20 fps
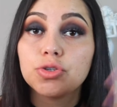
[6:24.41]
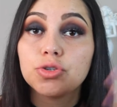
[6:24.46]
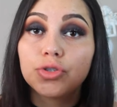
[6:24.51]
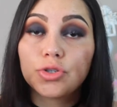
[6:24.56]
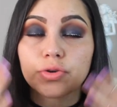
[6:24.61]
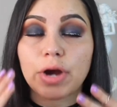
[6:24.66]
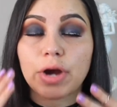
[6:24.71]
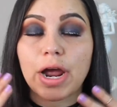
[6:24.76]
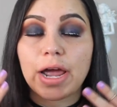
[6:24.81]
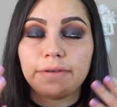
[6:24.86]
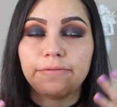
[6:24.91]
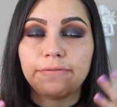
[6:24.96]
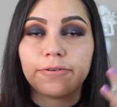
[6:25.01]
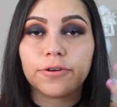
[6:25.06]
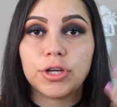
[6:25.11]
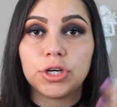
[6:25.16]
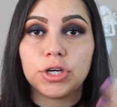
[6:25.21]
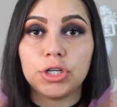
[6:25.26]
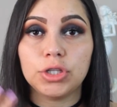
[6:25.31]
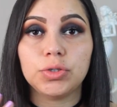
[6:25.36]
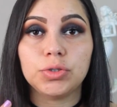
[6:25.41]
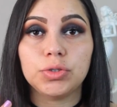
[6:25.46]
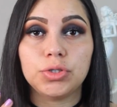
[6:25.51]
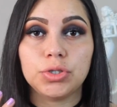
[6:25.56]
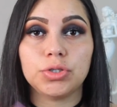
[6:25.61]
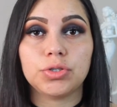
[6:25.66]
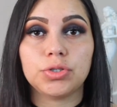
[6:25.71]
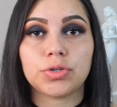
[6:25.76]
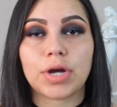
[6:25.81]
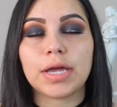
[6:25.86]
dry, for the glue
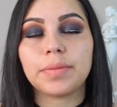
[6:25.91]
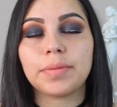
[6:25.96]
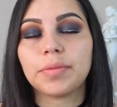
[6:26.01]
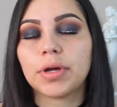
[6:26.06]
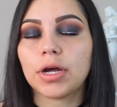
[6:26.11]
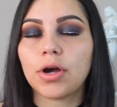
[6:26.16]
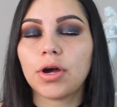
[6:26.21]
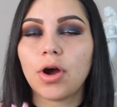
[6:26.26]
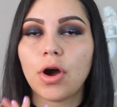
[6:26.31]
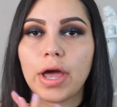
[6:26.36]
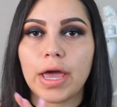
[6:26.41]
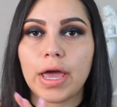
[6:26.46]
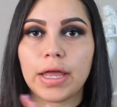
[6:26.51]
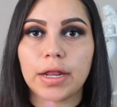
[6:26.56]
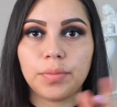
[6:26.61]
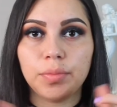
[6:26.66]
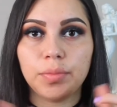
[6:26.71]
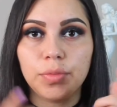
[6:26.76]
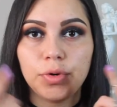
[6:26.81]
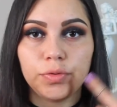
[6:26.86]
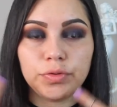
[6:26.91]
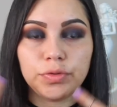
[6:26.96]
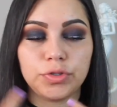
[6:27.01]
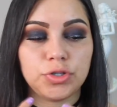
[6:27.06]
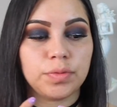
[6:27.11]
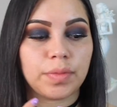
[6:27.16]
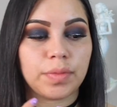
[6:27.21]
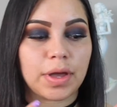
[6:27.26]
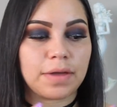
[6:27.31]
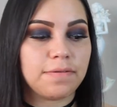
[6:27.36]
to dry, I'm gonna go ahead and move
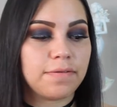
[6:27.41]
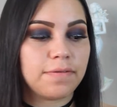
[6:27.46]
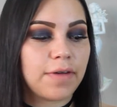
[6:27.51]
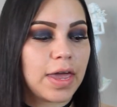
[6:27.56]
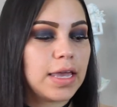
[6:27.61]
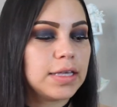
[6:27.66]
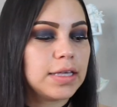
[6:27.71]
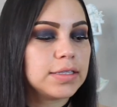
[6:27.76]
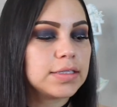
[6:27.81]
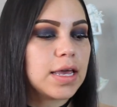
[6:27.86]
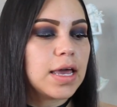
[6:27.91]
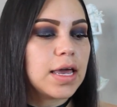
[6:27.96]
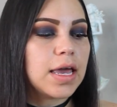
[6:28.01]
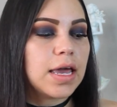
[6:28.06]
to my face.